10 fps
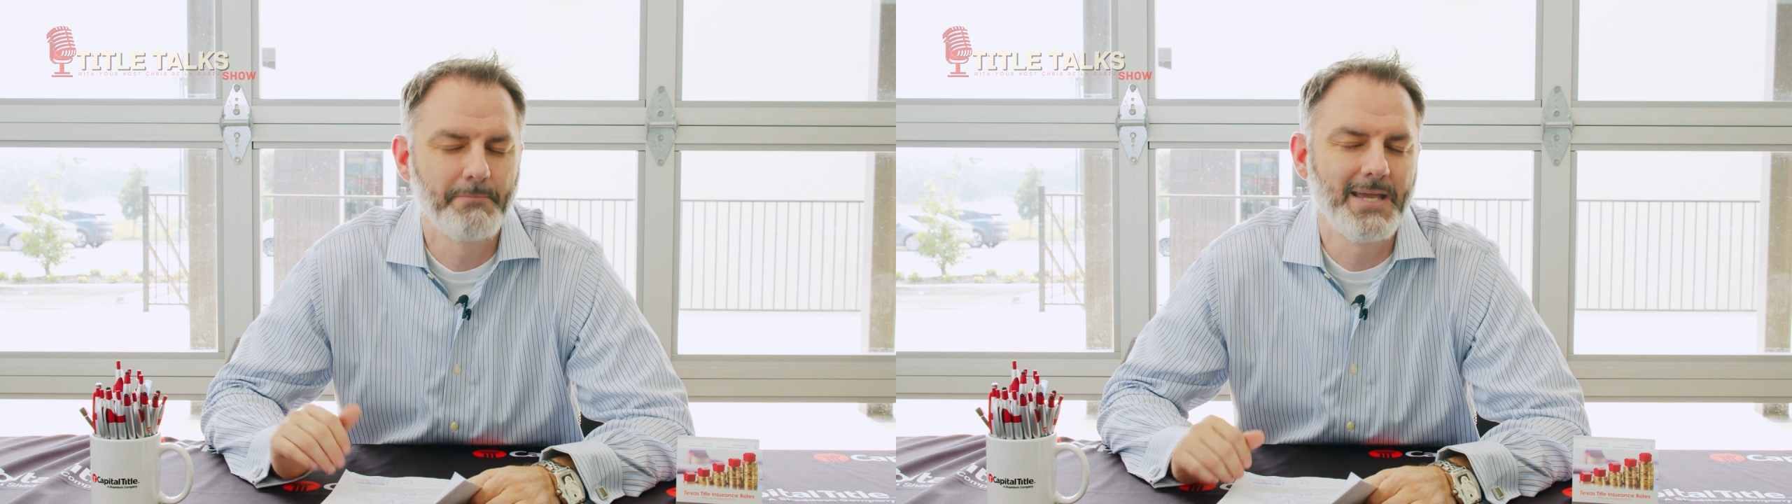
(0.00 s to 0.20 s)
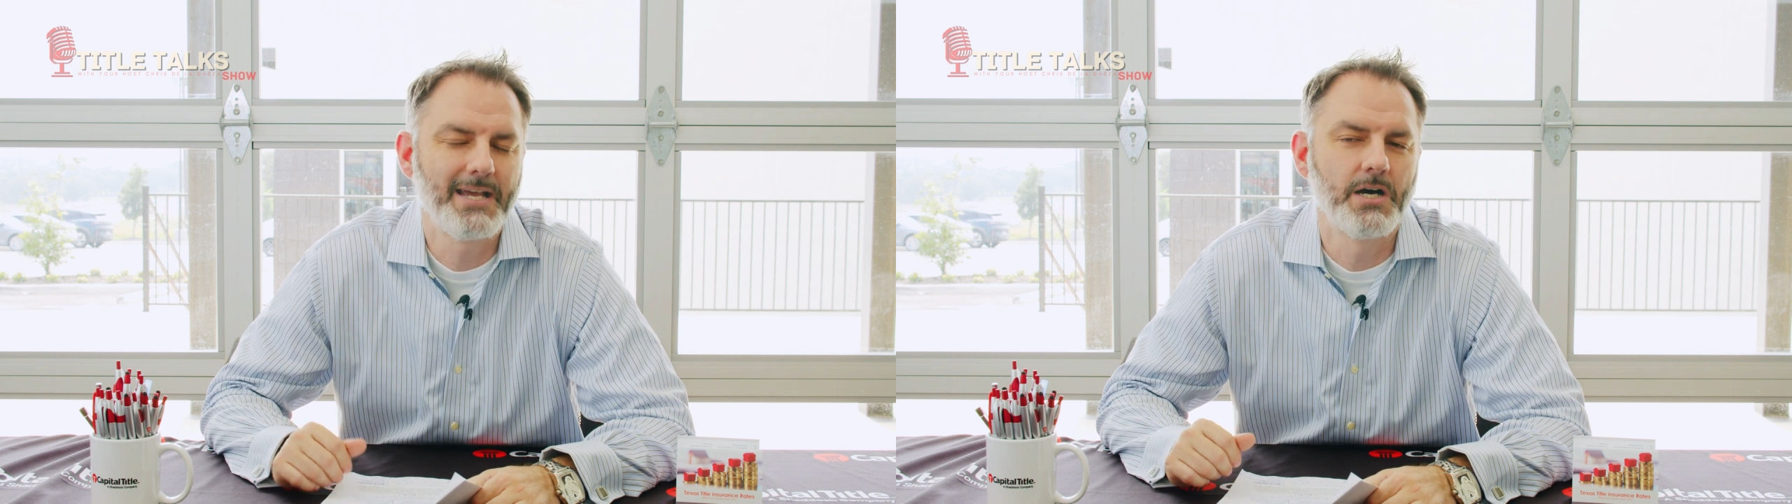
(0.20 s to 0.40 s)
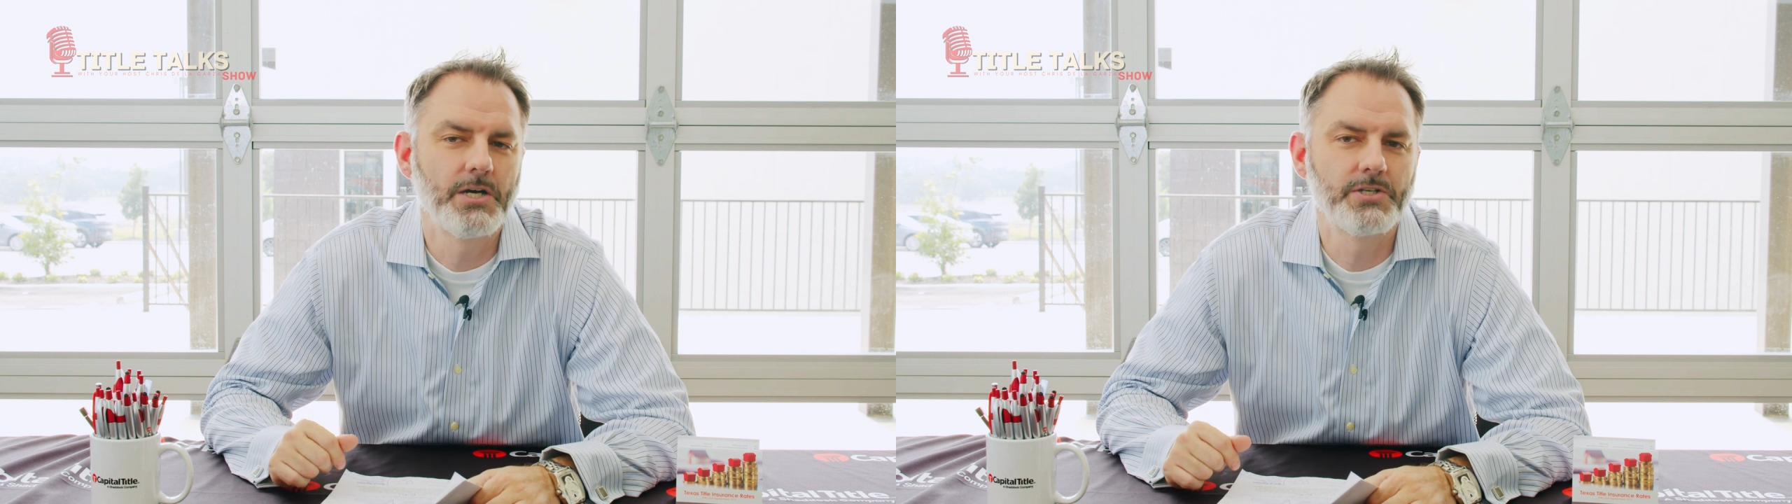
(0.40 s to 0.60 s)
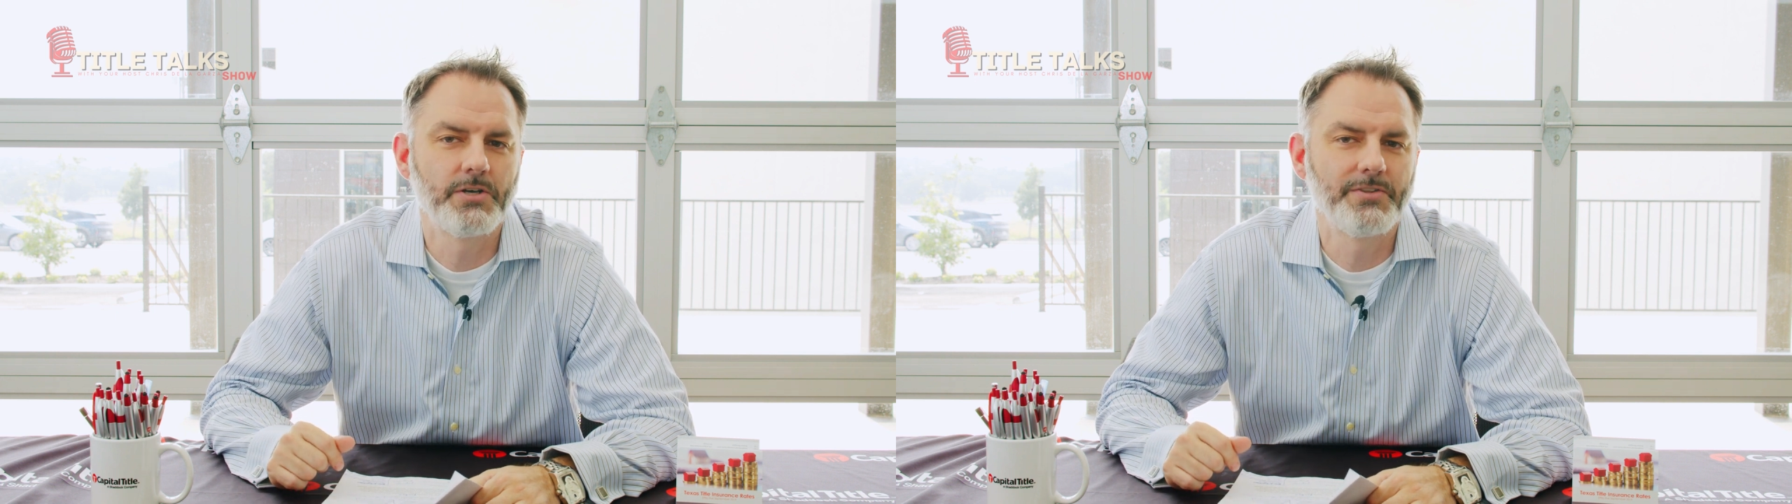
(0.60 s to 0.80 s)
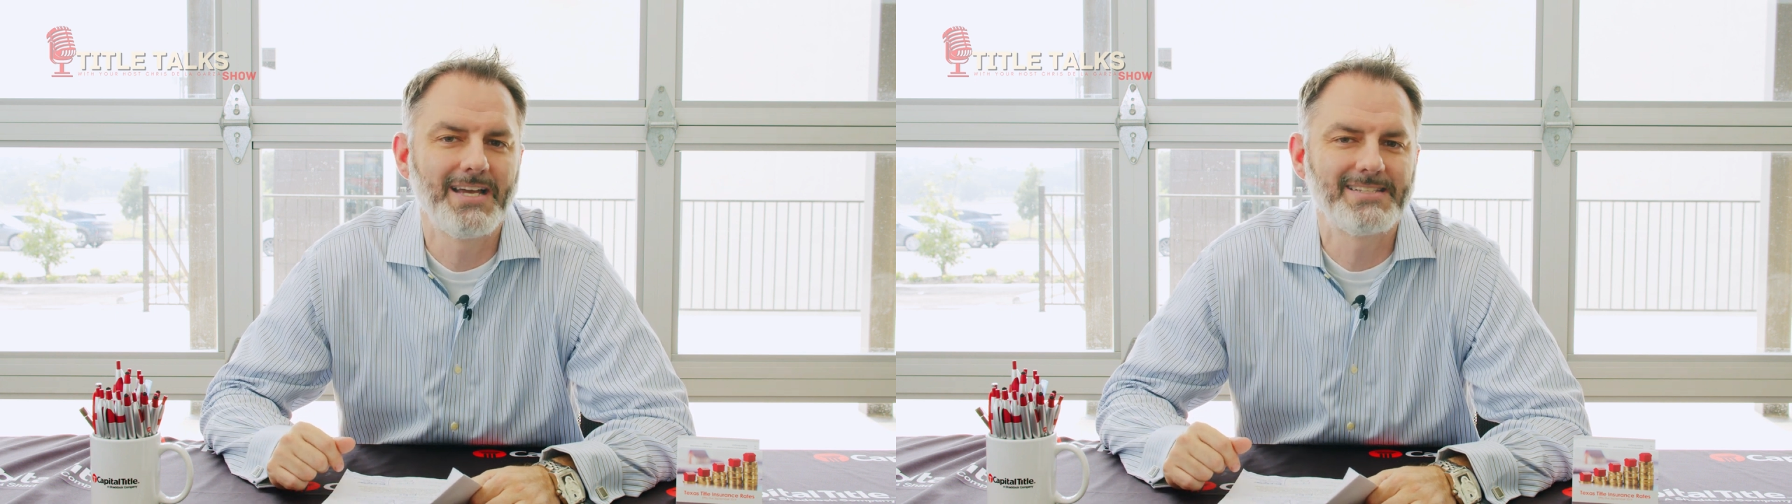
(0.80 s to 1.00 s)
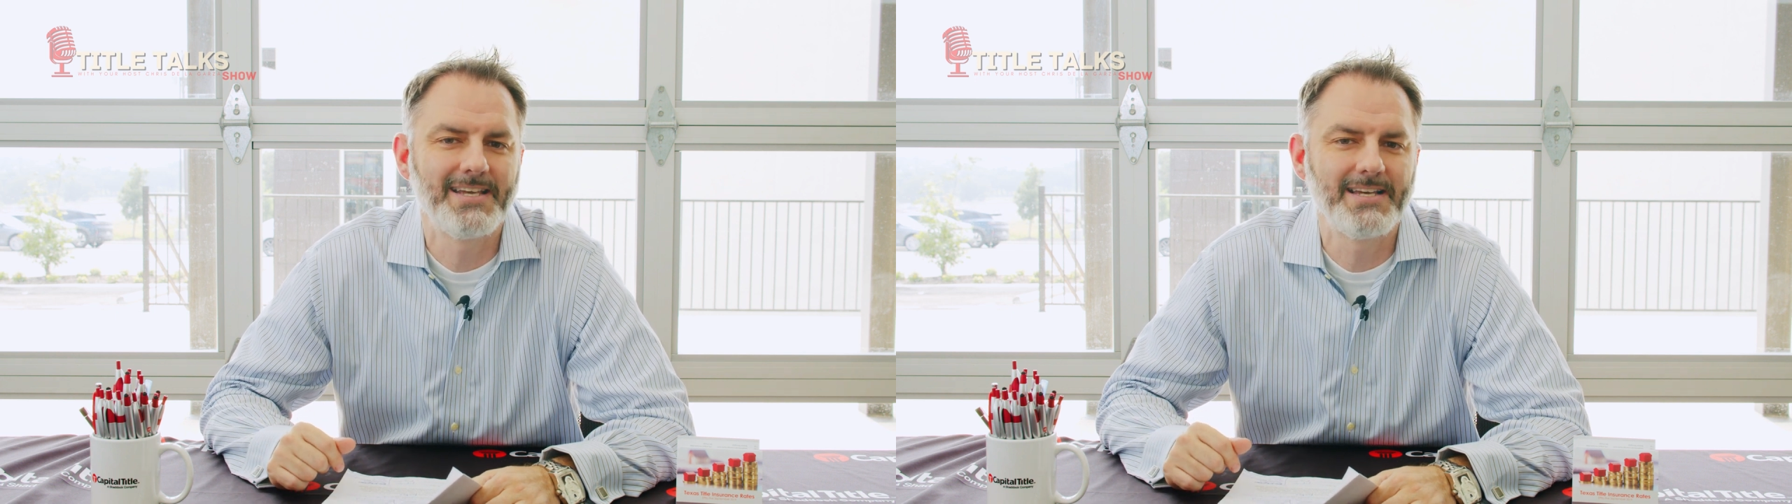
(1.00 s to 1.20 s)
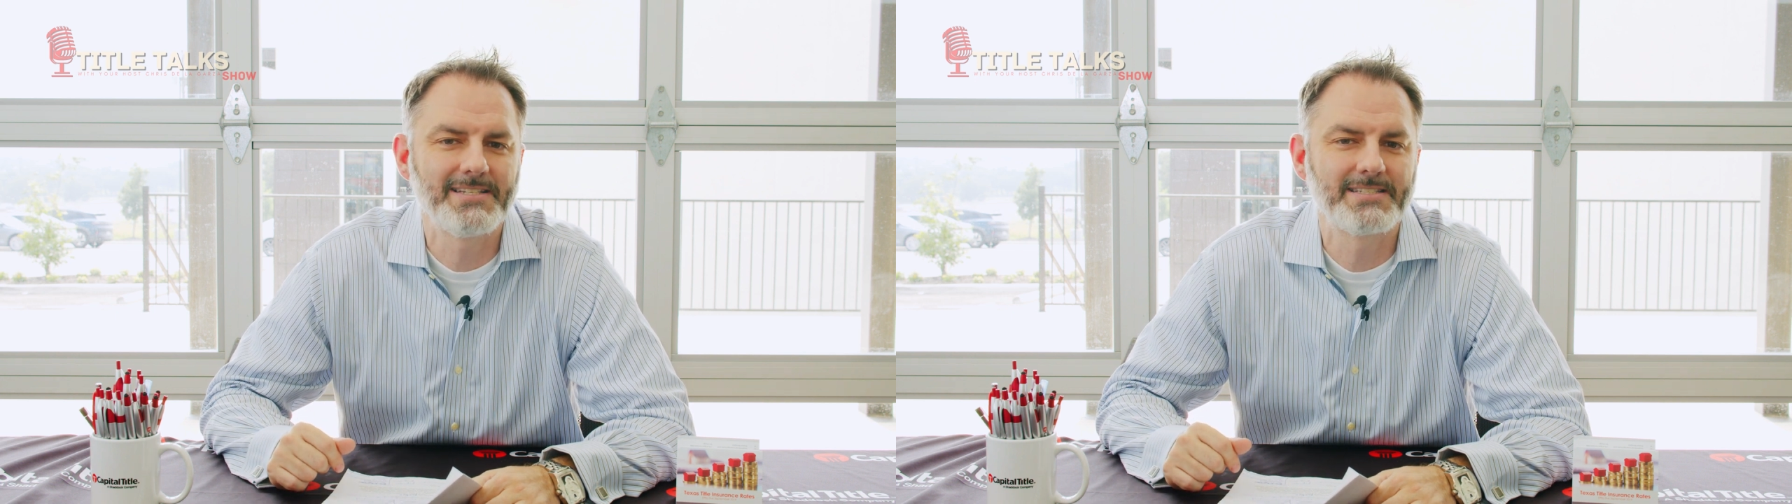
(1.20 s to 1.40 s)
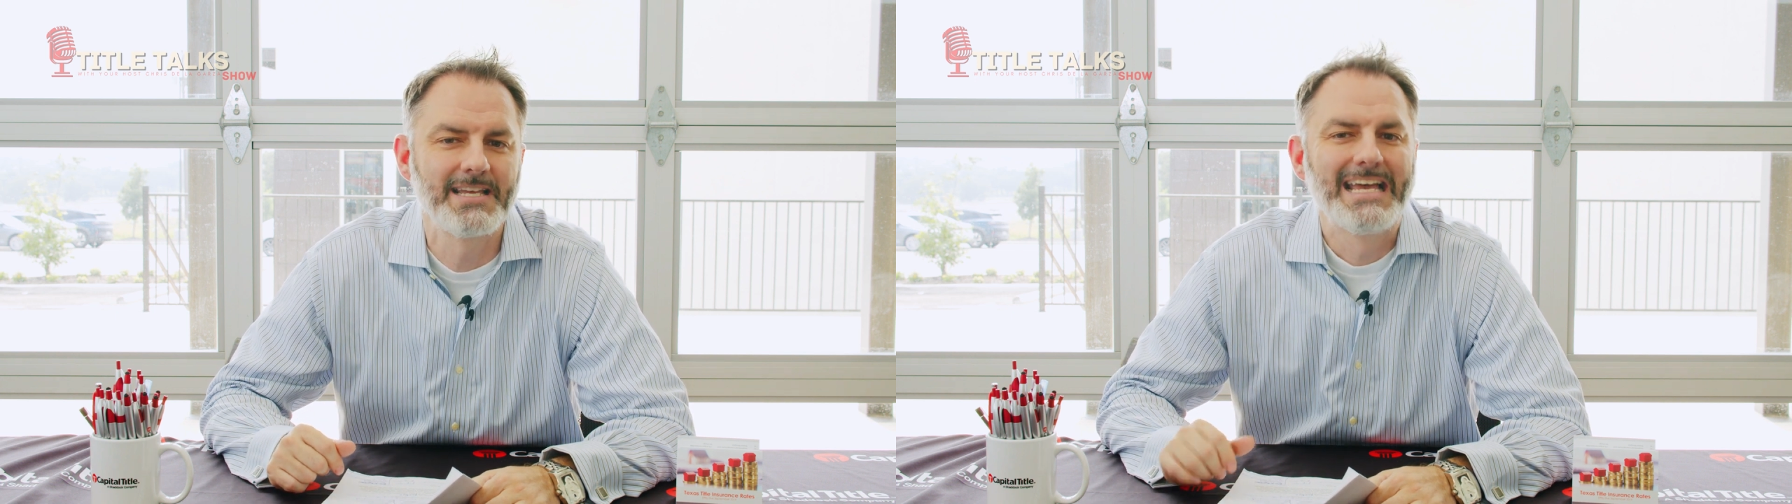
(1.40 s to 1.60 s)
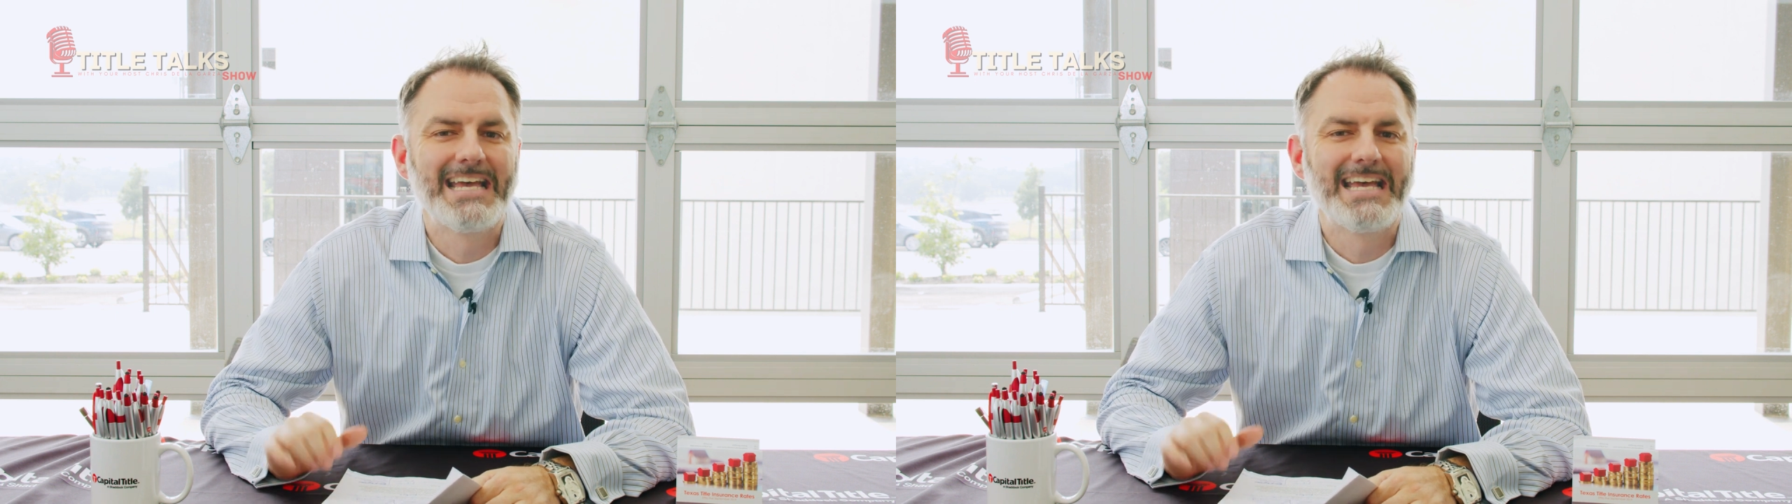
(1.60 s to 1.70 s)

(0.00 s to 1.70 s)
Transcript: make 100 on that test.